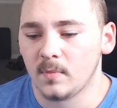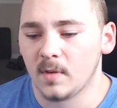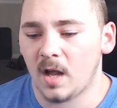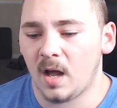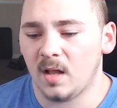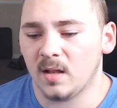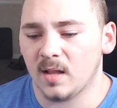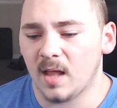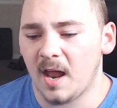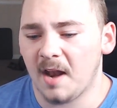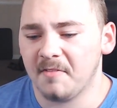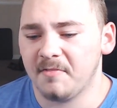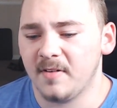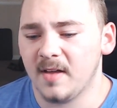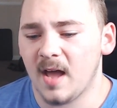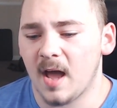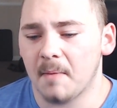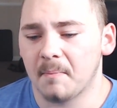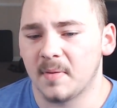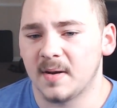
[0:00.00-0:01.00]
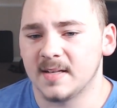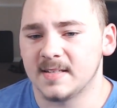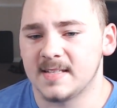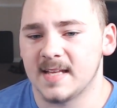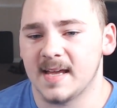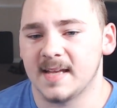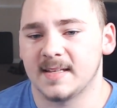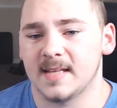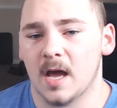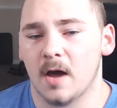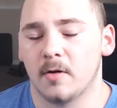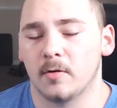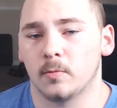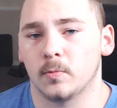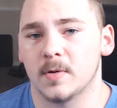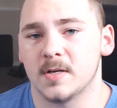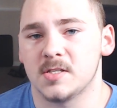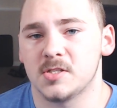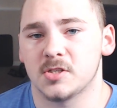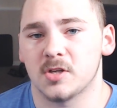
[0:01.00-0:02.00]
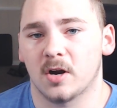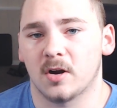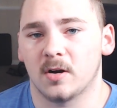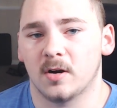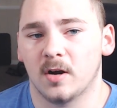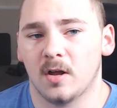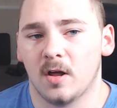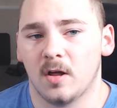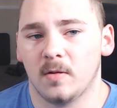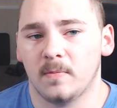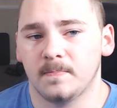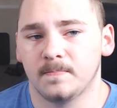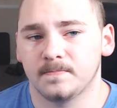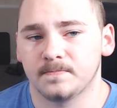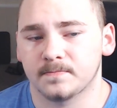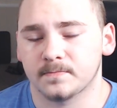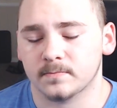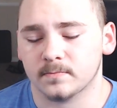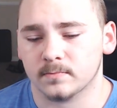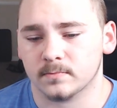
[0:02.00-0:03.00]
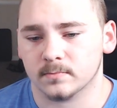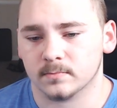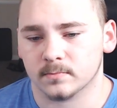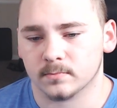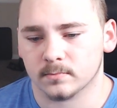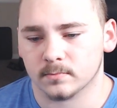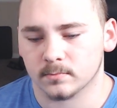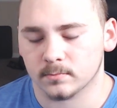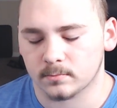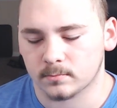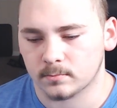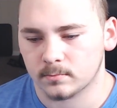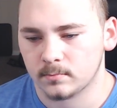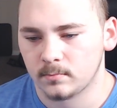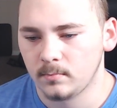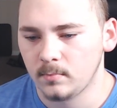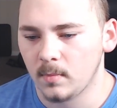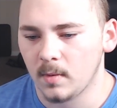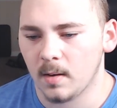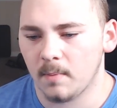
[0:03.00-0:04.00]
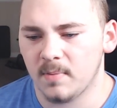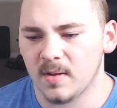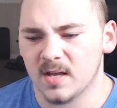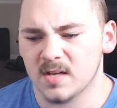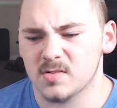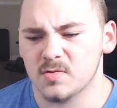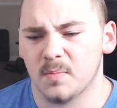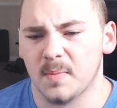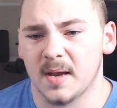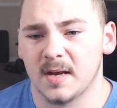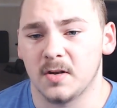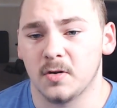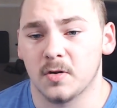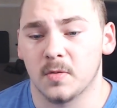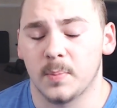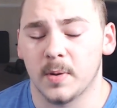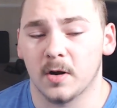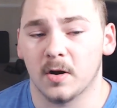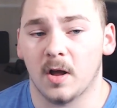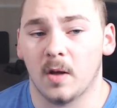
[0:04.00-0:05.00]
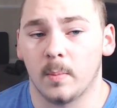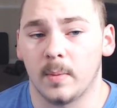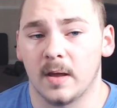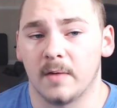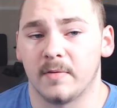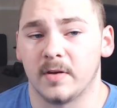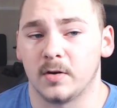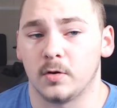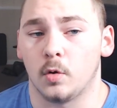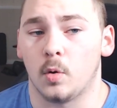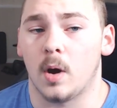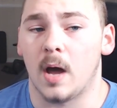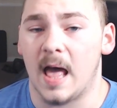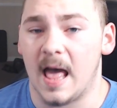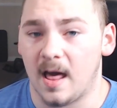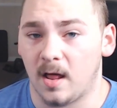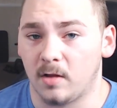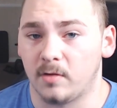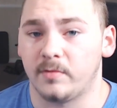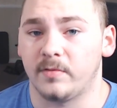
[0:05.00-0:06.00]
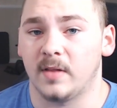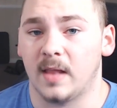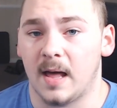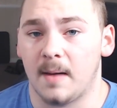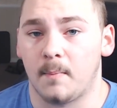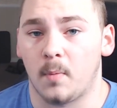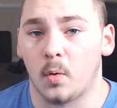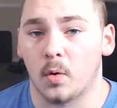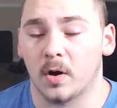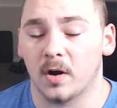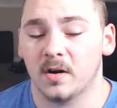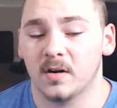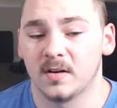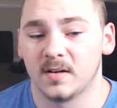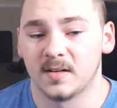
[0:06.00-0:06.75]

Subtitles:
lot of it I'm gonna take down and restart it all, because with my new computer I'll be able to do a hell of a lot more.